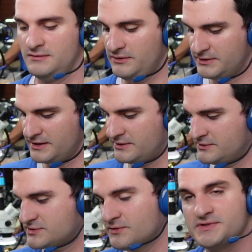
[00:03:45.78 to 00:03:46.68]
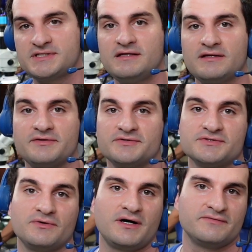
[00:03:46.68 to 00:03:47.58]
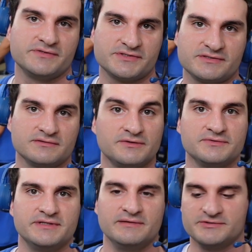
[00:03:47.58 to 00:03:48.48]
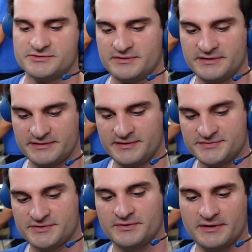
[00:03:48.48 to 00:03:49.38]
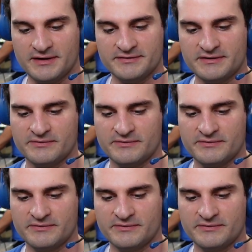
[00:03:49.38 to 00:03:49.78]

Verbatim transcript: Okay, so we see that there's no obvious liquid damage or anything else going on there.